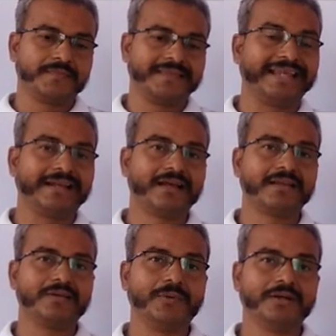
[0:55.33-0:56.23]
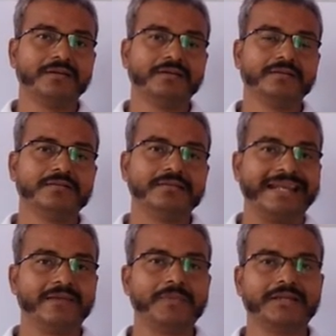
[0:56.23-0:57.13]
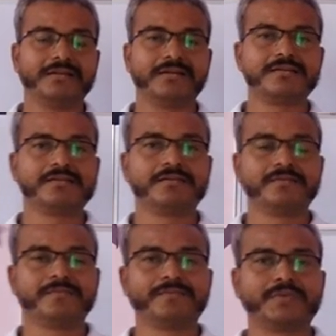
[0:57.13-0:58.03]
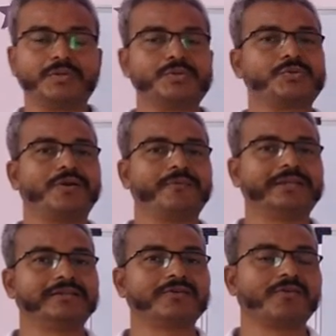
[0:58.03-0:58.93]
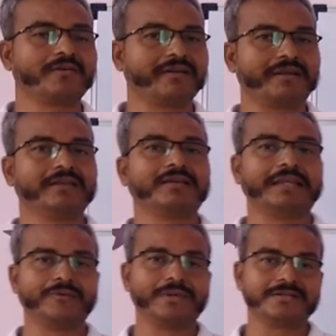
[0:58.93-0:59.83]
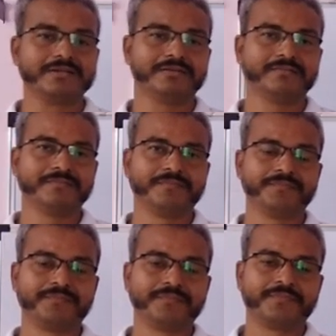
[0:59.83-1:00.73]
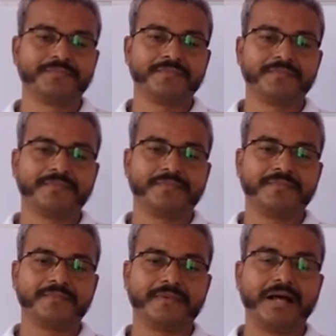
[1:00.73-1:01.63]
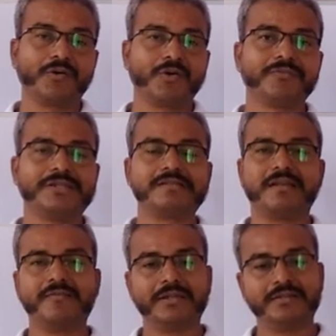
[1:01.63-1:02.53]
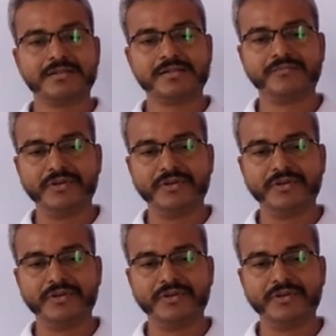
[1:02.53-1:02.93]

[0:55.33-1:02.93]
there are given three methods to solving the quadratic equation. Out of these three methods,